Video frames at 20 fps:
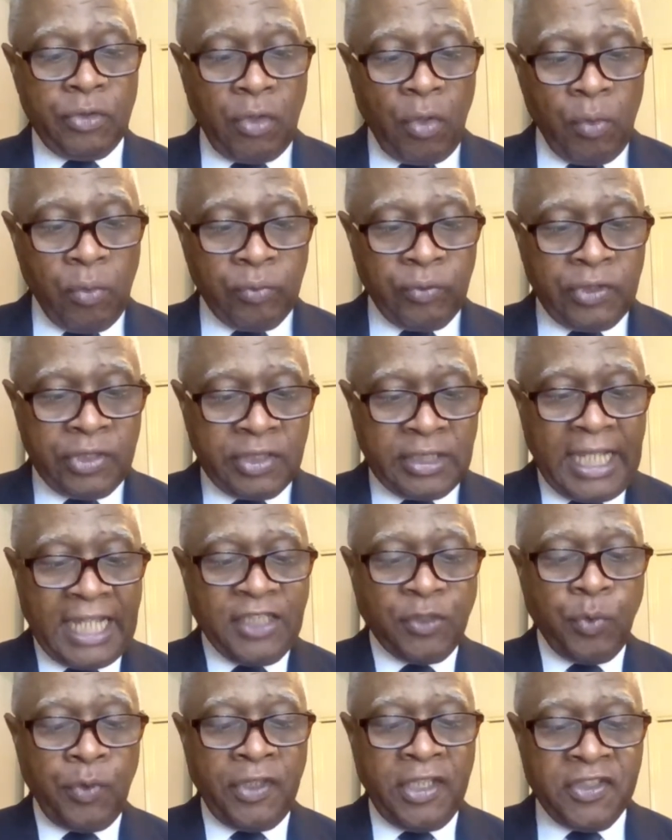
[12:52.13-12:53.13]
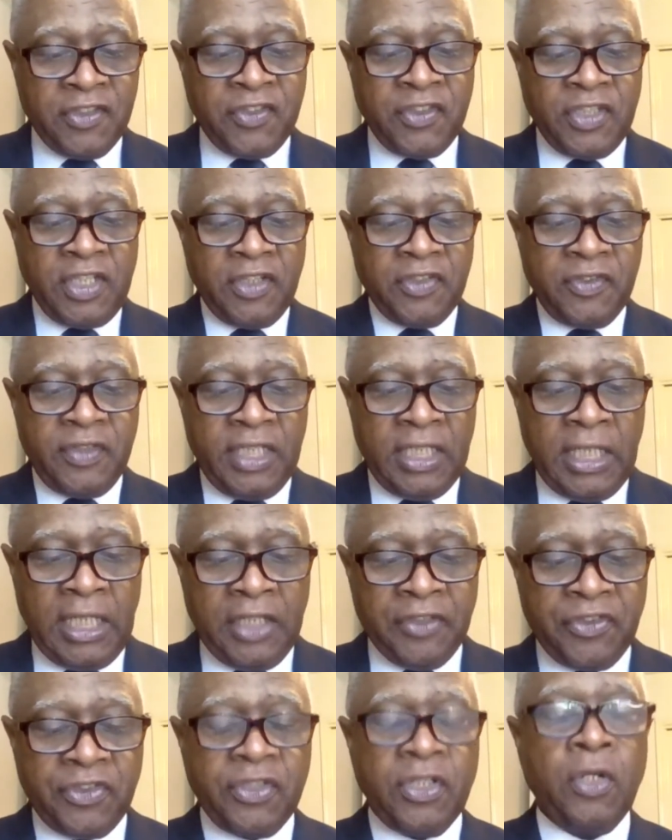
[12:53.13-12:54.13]
So states with
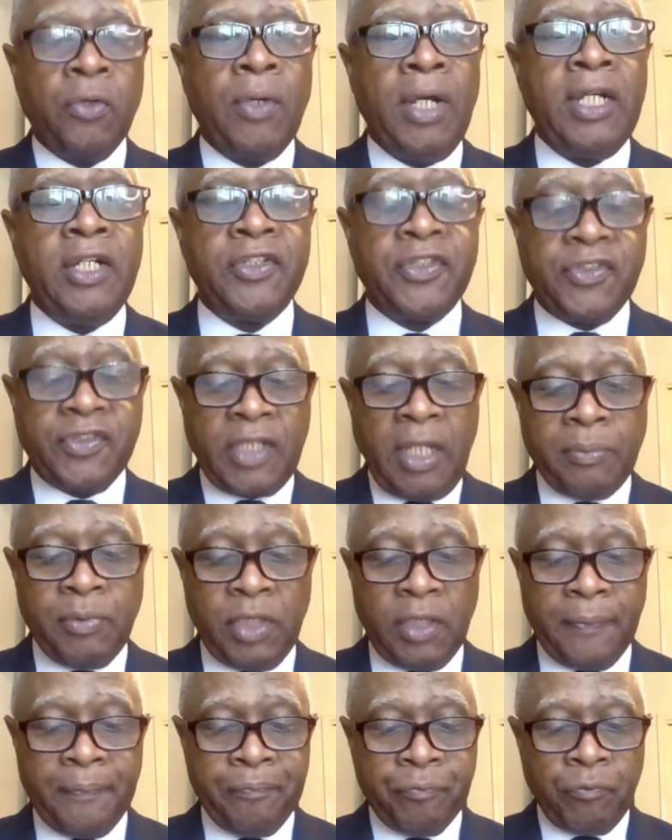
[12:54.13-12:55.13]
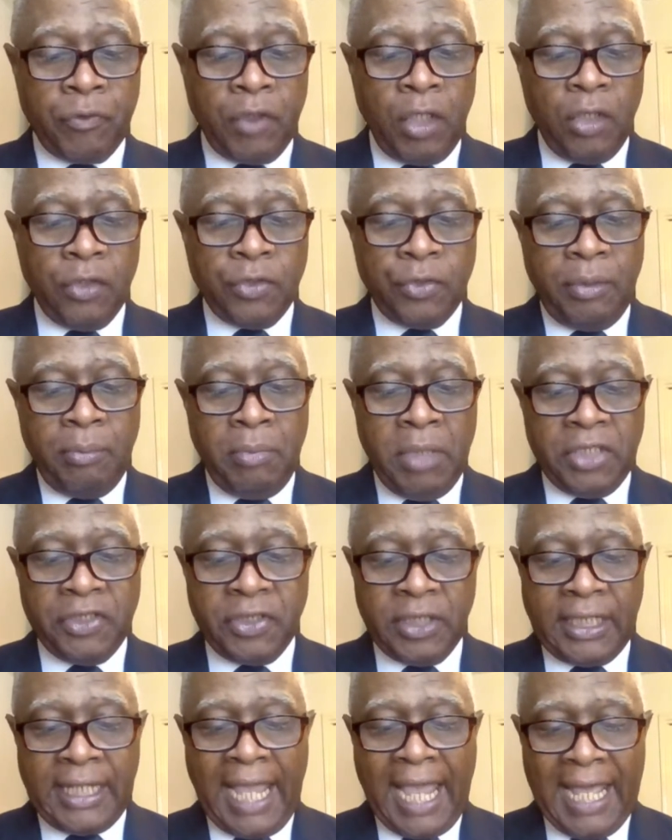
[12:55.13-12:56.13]
existing incinerators subject to
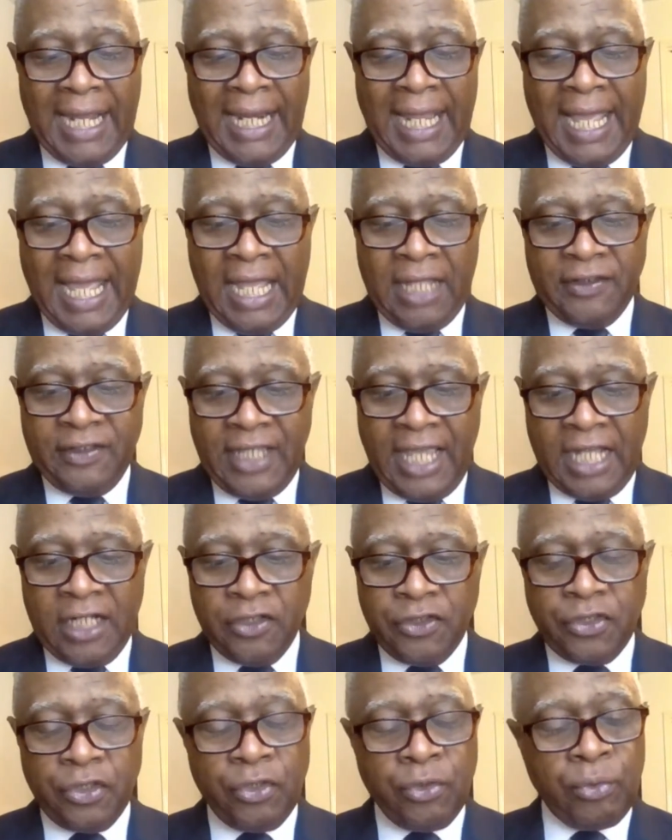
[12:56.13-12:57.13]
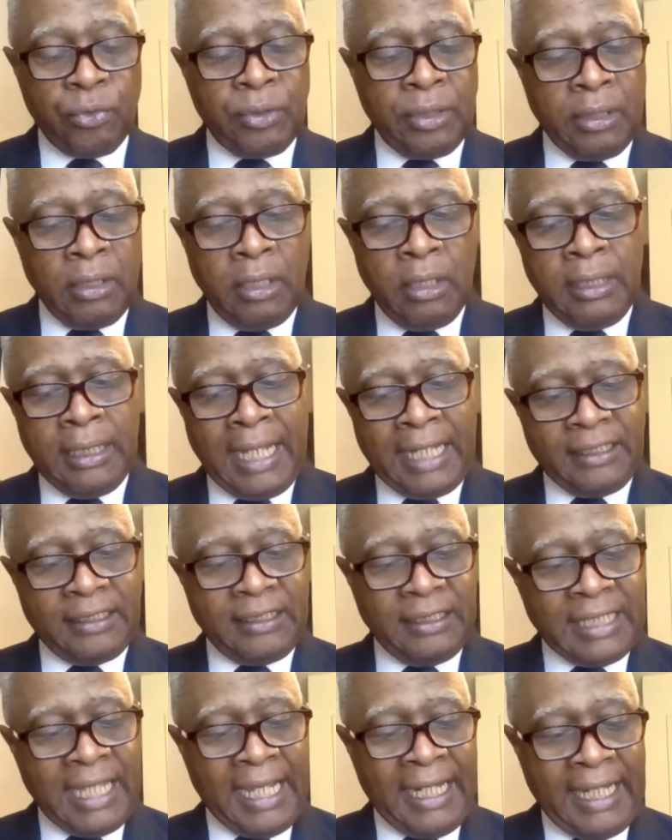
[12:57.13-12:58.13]
emission guidelines had until
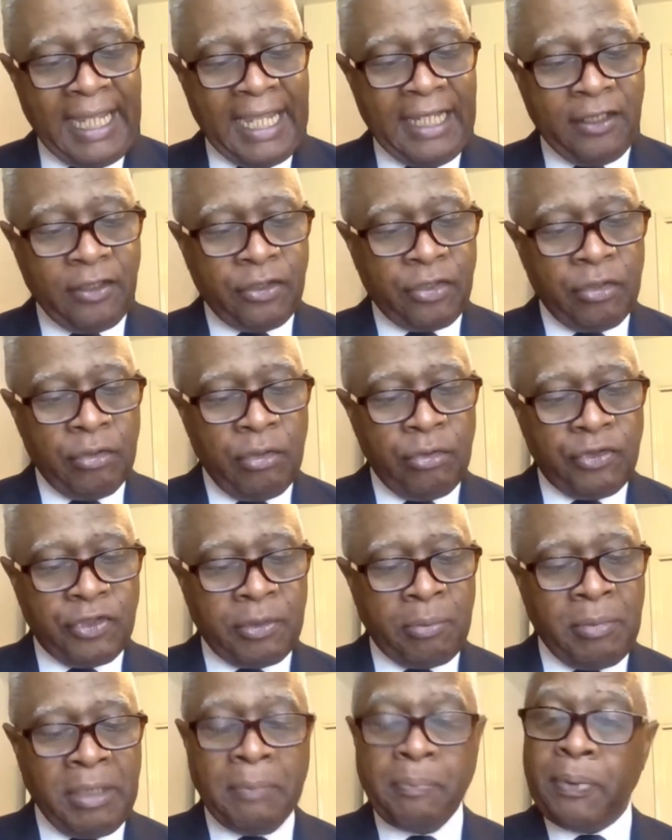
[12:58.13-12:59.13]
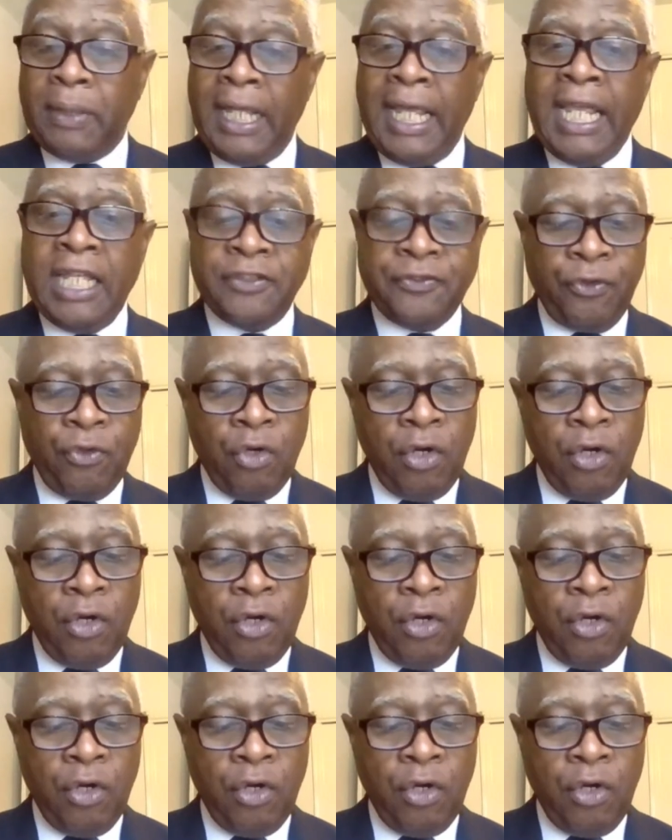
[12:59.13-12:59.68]
1998 to submit plans